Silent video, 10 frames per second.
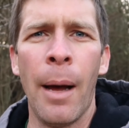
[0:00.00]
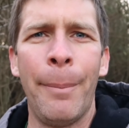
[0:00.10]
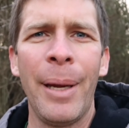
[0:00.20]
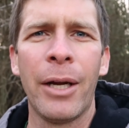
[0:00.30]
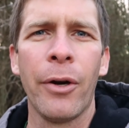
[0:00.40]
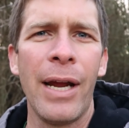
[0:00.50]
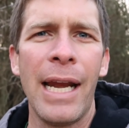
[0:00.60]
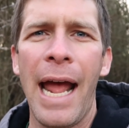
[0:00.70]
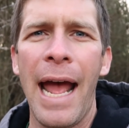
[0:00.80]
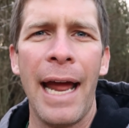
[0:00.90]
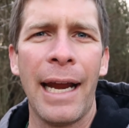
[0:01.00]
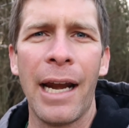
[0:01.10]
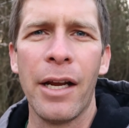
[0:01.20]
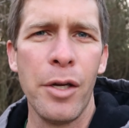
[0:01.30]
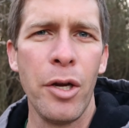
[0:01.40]
a big green egg
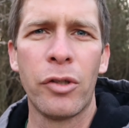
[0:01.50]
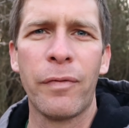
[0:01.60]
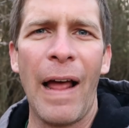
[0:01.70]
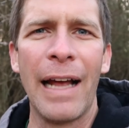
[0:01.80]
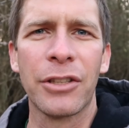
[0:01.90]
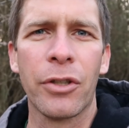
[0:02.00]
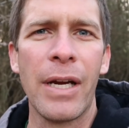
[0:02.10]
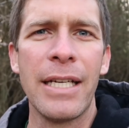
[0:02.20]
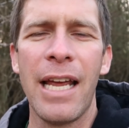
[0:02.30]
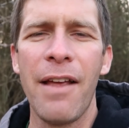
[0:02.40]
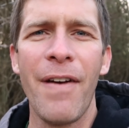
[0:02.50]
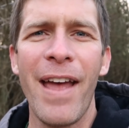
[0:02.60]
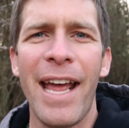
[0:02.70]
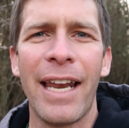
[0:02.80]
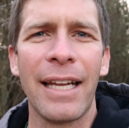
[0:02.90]
and a huge flat screen
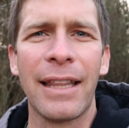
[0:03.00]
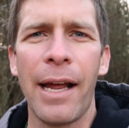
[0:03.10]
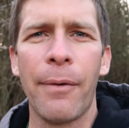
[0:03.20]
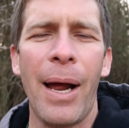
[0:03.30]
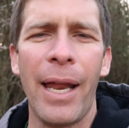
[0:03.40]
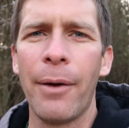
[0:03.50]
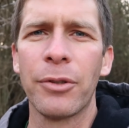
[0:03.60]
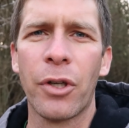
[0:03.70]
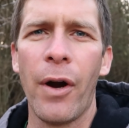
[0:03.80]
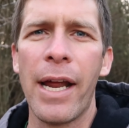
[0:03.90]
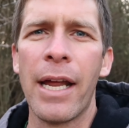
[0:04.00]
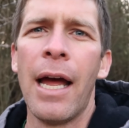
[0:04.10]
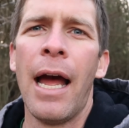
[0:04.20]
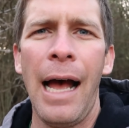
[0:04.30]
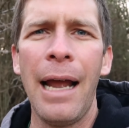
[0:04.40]
TV and they think, wow, that was great.
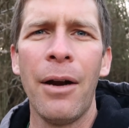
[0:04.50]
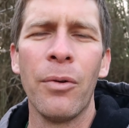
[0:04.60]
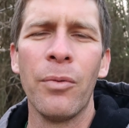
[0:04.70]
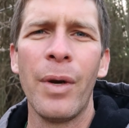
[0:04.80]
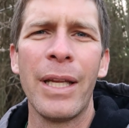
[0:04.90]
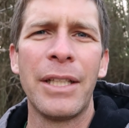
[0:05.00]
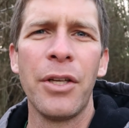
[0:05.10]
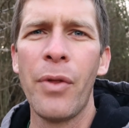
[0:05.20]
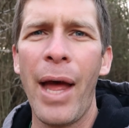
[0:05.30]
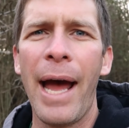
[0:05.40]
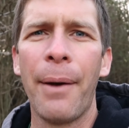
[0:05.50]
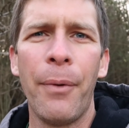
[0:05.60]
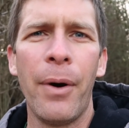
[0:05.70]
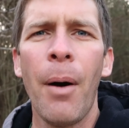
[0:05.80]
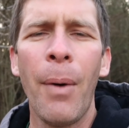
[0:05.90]
I don't really do that.
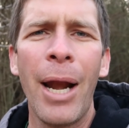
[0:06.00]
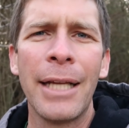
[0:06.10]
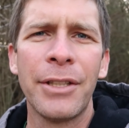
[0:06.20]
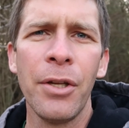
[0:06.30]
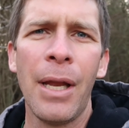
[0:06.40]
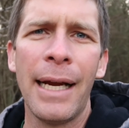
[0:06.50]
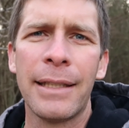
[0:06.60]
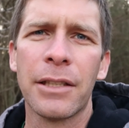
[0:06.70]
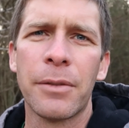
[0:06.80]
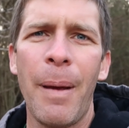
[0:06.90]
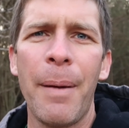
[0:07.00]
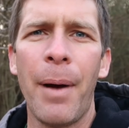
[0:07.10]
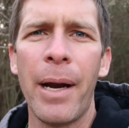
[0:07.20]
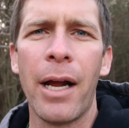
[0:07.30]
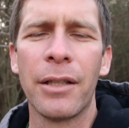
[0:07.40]
But what I do like to
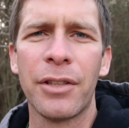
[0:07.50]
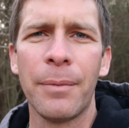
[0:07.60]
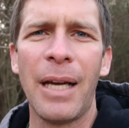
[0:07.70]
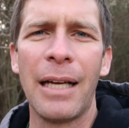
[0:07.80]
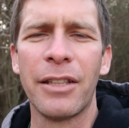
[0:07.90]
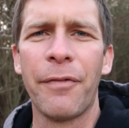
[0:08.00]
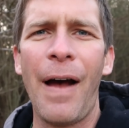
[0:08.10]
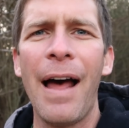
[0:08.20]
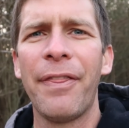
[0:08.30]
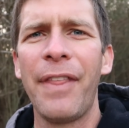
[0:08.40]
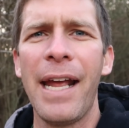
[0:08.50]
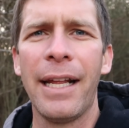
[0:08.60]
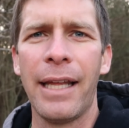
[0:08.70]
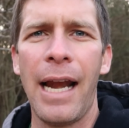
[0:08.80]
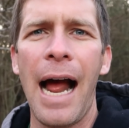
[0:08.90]
spend money on sometimes if I
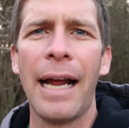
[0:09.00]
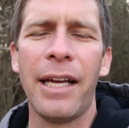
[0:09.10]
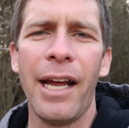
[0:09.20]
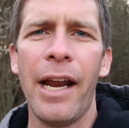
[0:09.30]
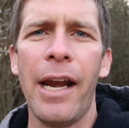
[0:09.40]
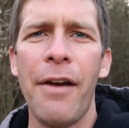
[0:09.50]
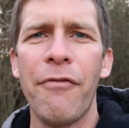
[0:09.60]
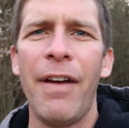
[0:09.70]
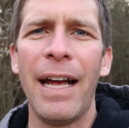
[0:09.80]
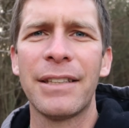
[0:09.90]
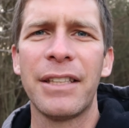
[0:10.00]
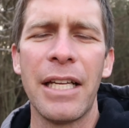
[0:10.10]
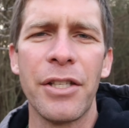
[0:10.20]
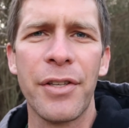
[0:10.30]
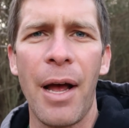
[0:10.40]
think that I can invest
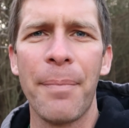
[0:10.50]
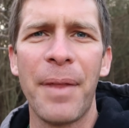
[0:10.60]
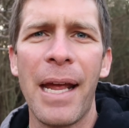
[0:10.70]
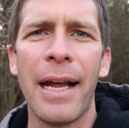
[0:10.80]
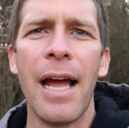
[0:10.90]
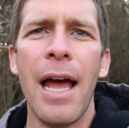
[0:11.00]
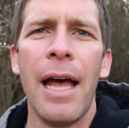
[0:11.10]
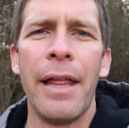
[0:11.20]
in something